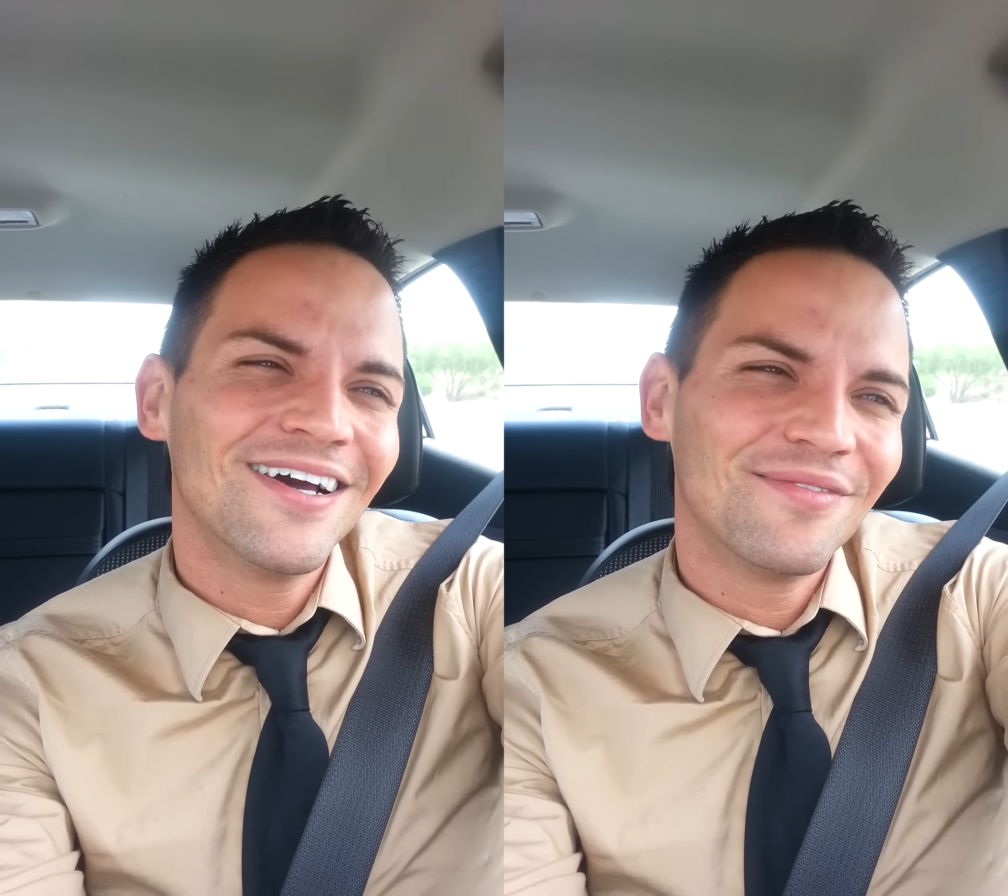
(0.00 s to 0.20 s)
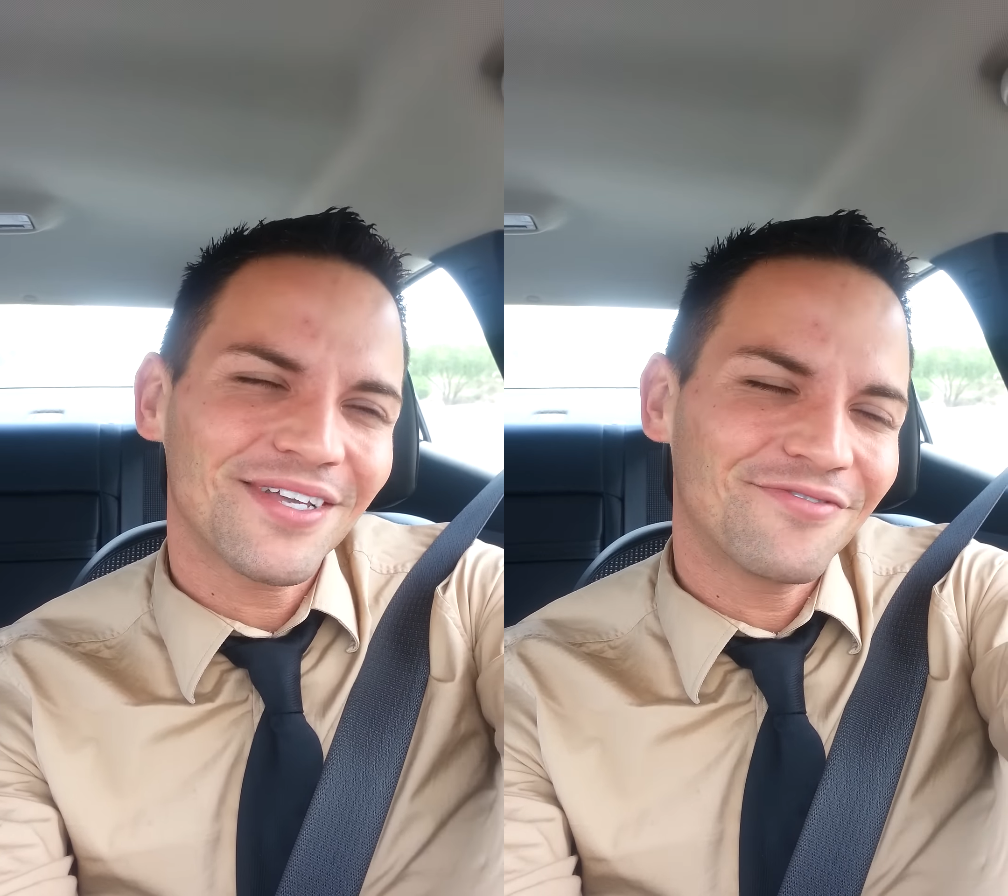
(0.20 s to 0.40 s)

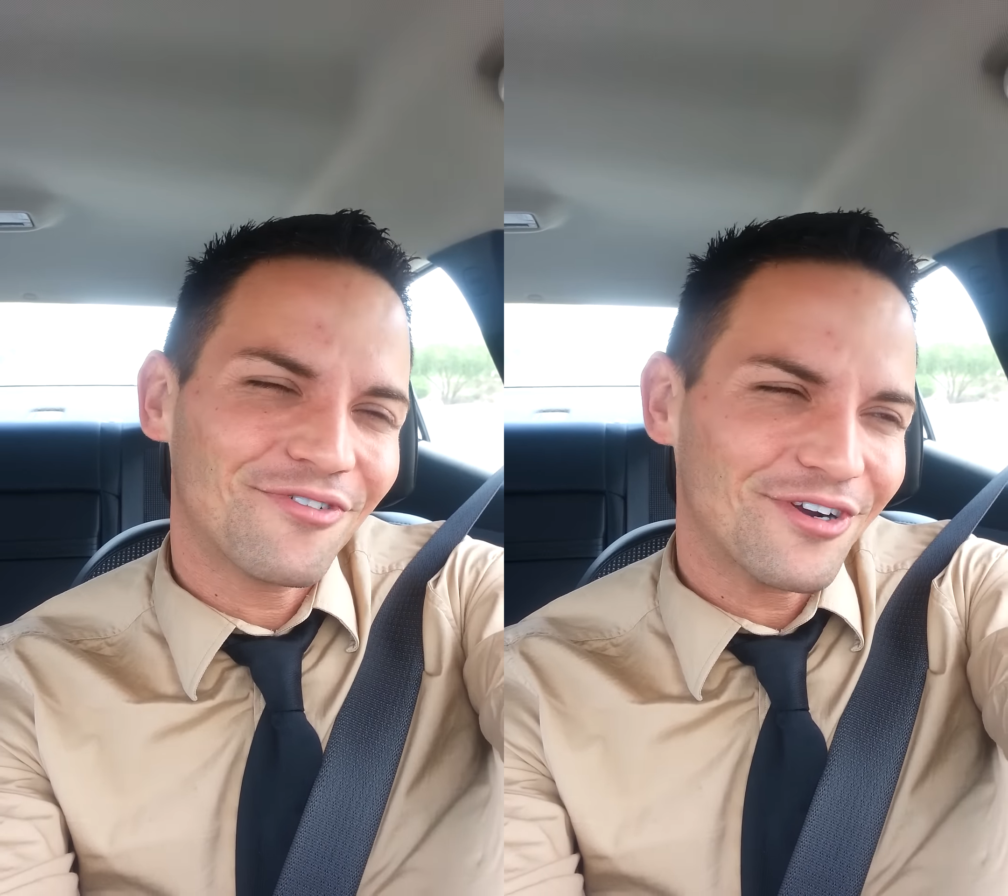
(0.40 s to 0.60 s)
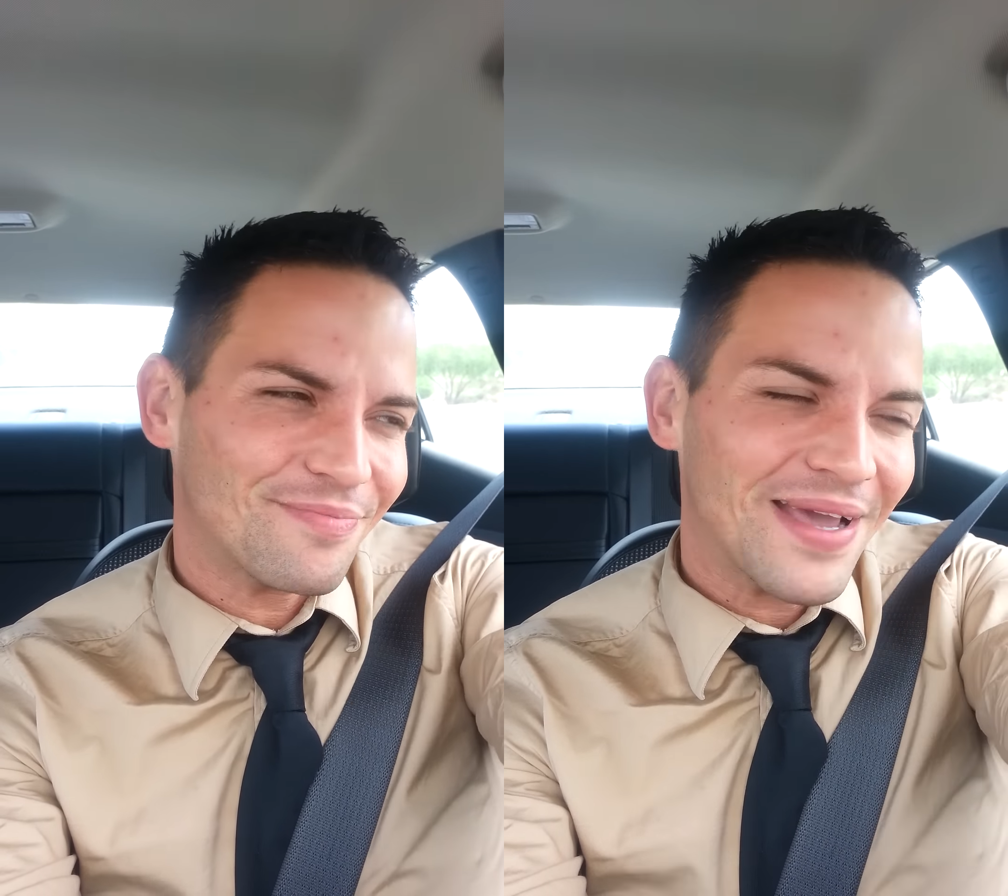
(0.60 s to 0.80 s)
I'm looking
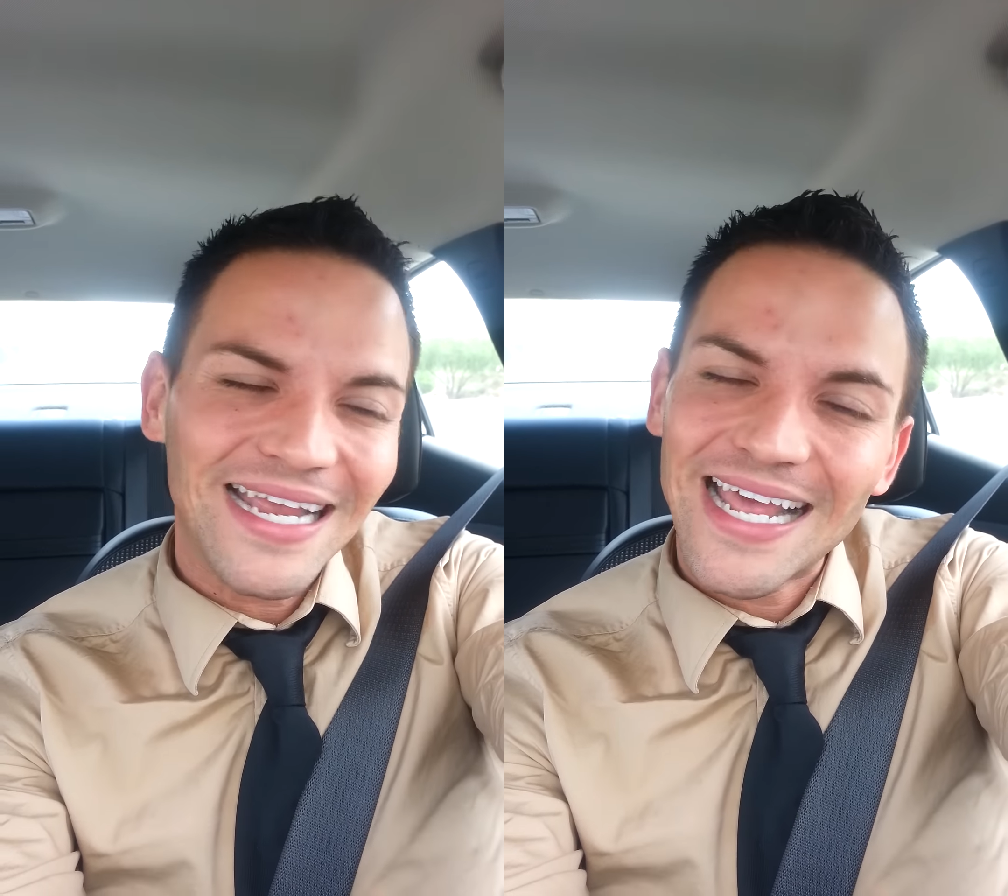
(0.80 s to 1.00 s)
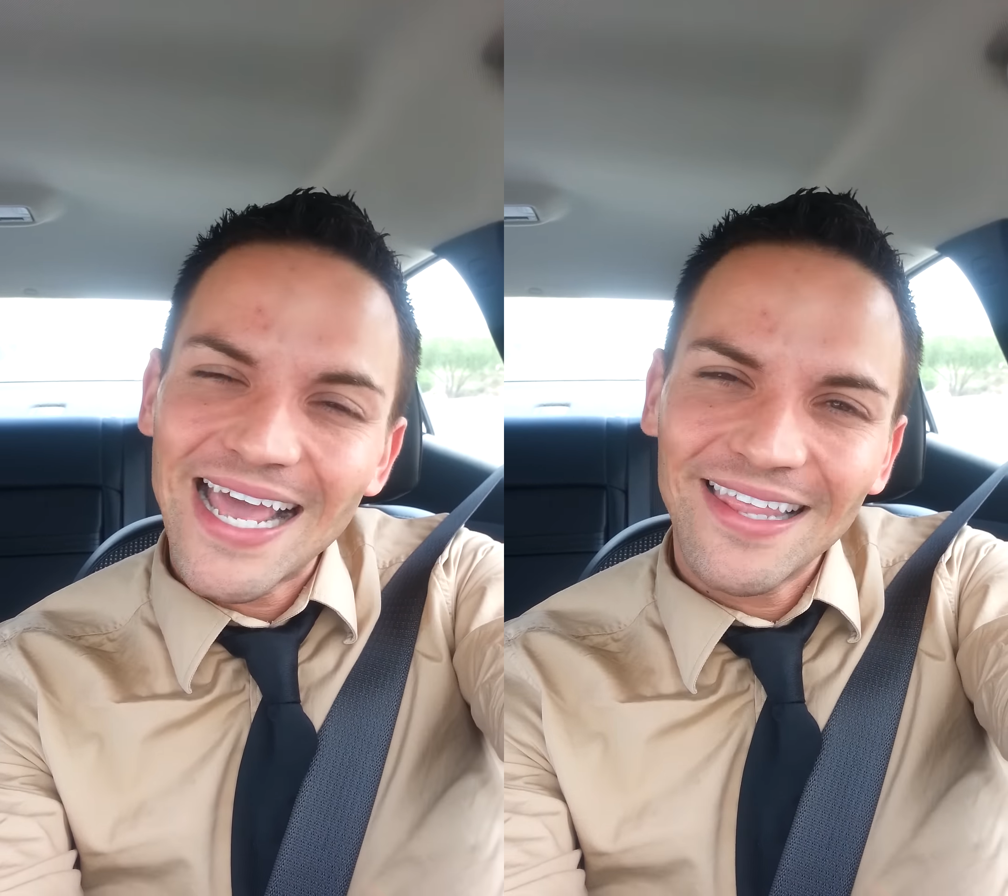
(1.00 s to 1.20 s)
forward to
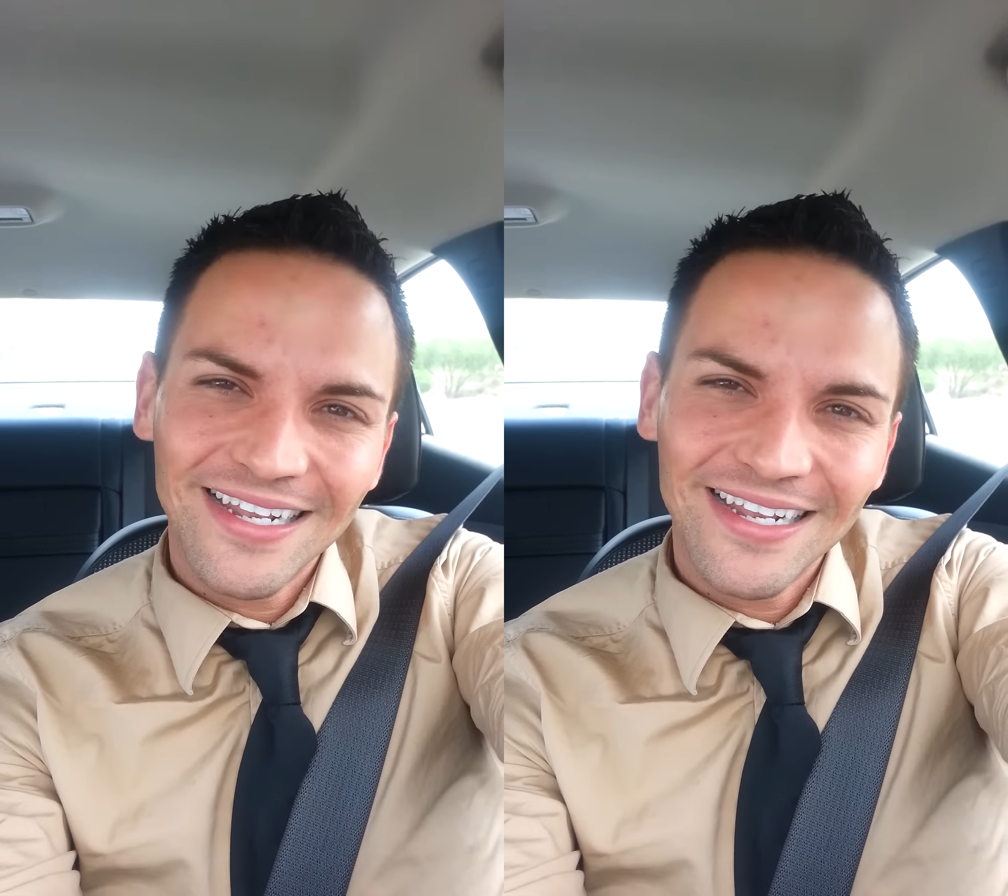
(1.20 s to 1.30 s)
payday,